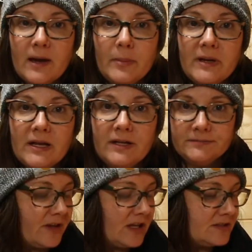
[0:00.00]

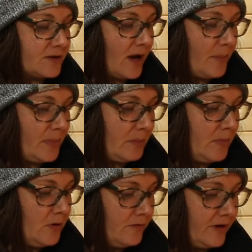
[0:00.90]
happening. The kids are up and
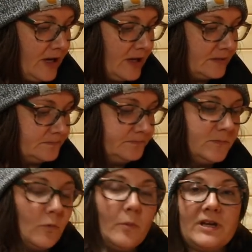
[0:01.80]
moving.
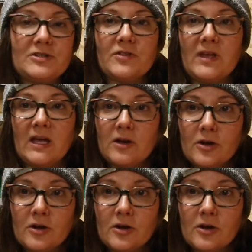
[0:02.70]
We'll make sure they get